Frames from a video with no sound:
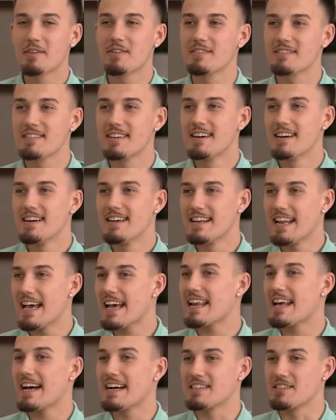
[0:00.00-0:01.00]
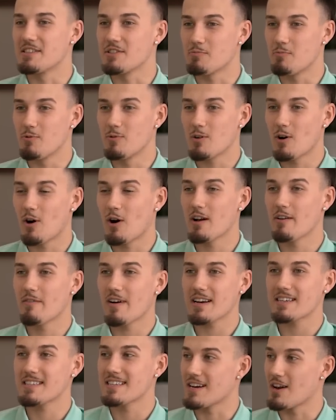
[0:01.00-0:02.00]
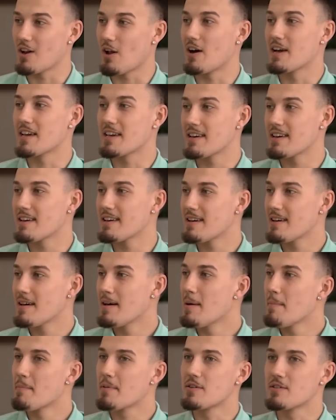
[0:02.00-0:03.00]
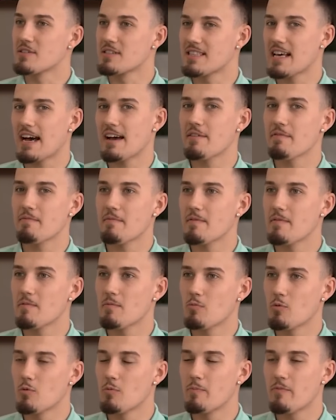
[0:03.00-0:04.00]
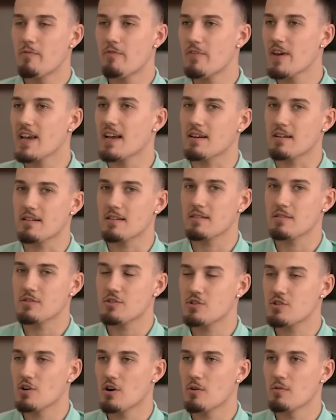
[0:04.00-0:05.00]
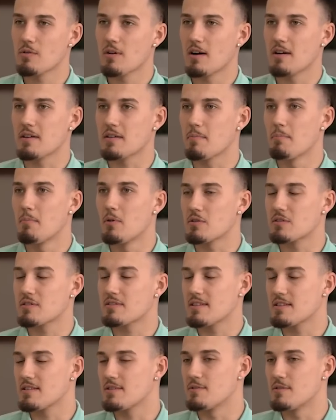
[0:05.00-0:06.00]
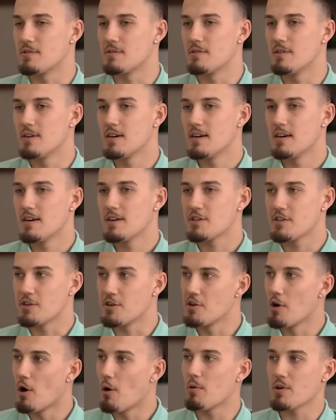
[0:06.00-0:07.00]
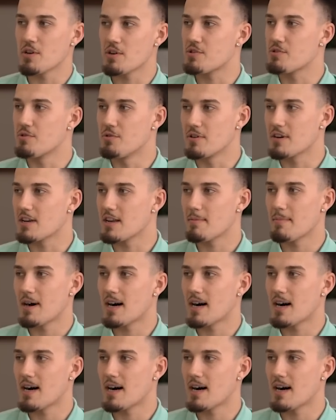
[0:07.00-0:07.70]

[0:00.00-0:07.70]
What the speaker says: Because letting agents will kind of actually like it because they think so like much that you know what you're talking